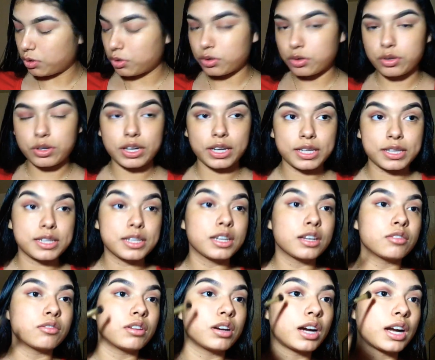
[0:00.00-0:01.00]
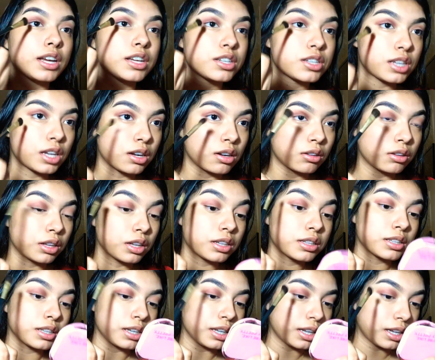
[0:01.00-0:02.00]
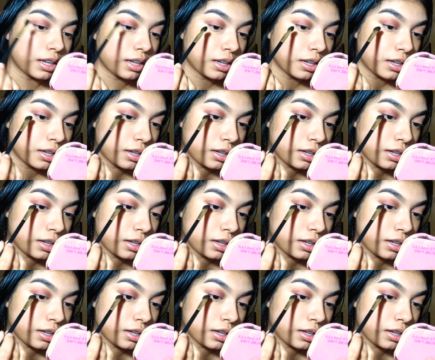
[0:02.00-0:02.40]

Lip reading: crazy of an eyeshadow look today.